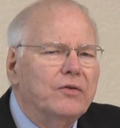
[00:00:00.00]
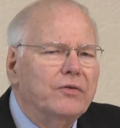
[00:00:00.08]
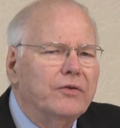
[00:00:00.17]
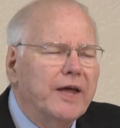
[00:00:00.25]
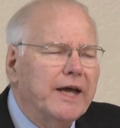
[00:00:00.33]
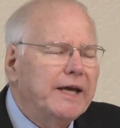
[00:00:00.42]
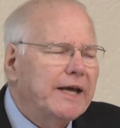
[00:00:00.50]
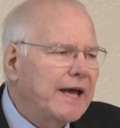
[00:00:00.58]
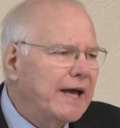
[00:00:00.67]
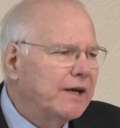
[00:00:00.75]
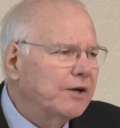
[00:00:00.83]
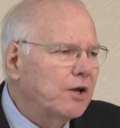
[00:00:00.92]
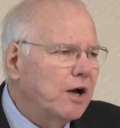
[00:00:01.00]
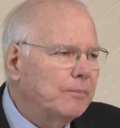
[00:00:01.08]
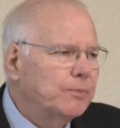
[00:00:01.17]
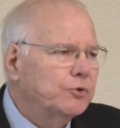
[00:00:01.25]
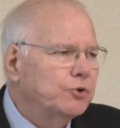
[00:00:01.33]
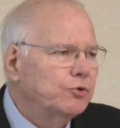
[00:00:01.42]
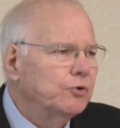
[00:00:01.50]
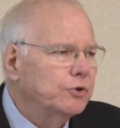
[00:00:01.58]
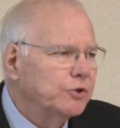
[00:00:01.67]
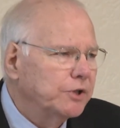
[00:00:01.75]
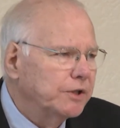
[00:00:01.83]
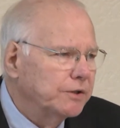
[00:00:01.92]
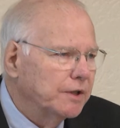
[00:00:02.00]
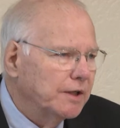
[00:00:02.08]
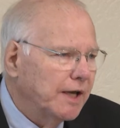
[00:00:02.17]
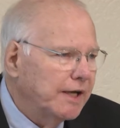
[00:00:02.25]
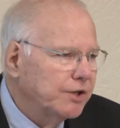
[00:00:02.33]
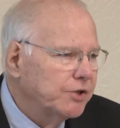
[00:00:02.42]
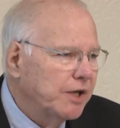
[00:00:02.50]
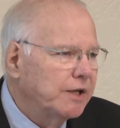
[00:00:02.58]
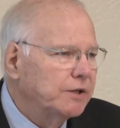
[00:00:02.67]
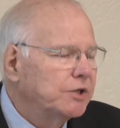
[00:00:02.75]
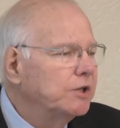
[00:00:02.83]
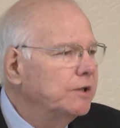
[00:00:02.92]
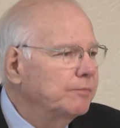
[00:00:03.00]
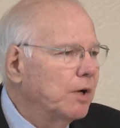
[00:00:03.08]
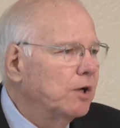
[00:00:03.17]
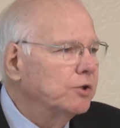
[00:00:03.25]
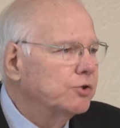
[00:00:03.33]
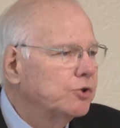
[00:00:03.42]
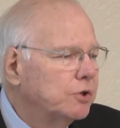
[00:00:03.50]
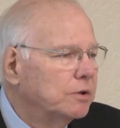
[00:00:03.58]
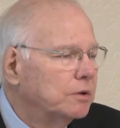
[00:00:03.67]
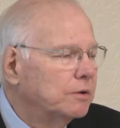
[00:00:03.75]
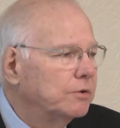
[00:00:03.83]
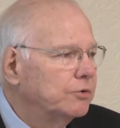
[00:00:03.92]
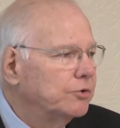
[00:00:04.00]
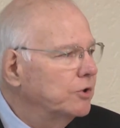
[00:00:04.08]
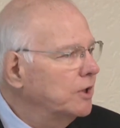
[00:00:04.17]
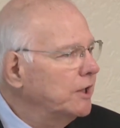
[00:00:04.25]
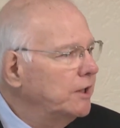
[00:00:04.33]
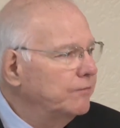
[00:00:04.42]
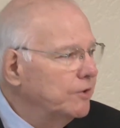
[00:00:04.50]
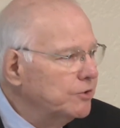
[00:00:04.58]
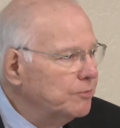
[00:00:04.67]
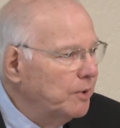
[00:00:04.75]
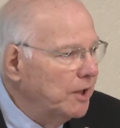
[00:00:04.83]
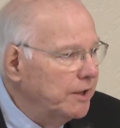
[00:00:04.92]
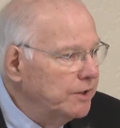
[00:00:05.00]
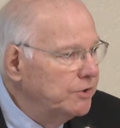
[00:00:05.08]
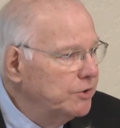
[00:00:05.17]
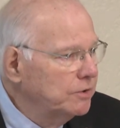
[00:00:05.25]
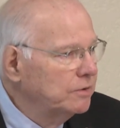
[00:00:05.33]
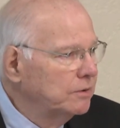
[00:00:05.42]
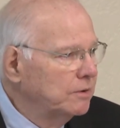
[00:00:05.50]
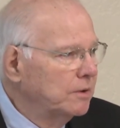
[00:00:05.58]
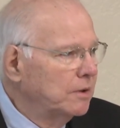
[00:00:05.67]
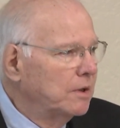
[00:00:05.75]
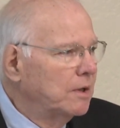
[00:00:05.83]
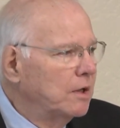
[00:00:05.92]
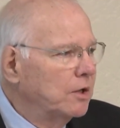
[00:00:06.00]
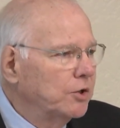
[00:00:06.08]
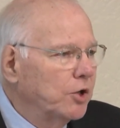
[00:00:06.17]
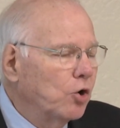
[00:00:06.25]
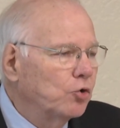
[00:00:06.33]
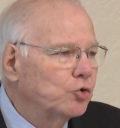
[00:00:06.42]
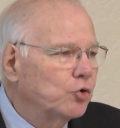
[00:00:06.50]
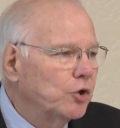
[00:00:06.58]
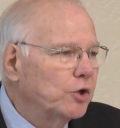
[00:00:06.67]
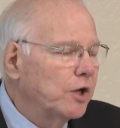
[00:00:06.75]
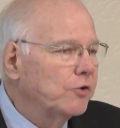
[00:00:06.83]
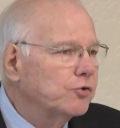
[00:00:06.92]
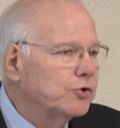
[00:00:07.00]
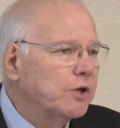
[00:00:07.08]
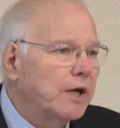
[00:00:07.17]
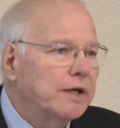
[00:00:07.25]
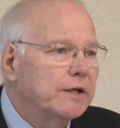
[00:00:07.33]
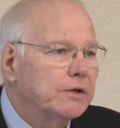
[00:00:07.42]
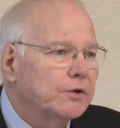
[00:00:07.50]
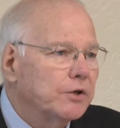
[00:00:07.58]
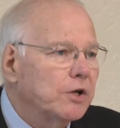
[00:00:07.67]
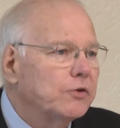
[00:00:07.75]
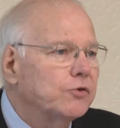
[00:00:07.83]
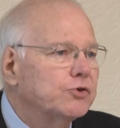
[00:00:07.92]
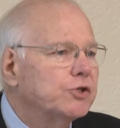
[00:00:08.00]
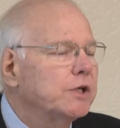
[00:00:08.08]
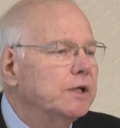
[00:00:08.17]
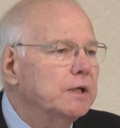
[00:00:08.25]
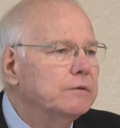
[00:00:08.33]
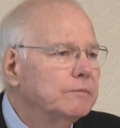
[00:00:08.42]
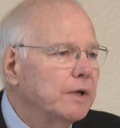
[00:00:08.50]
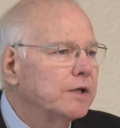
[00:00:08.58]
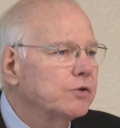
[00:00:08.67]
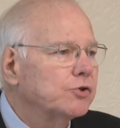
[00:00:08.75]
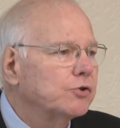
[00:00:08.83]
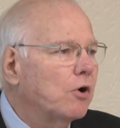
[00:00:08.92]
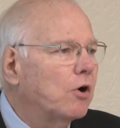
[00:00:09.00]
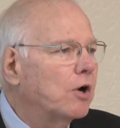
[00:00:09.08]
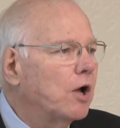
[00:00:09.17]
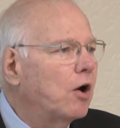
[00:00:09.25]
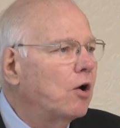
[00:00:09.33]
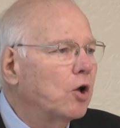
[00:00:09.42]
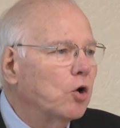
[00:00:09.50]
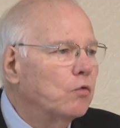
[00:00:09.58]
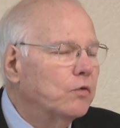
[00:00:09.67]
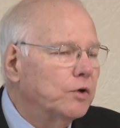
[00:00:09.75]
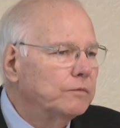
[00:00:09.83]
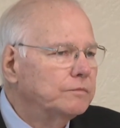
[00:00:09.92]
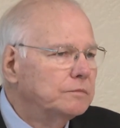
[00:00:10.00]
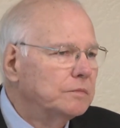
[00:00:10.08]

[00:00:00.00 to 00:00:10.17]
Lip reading: They had an opportunity in the last 18 months to leave this place, go to another state and another city and start all over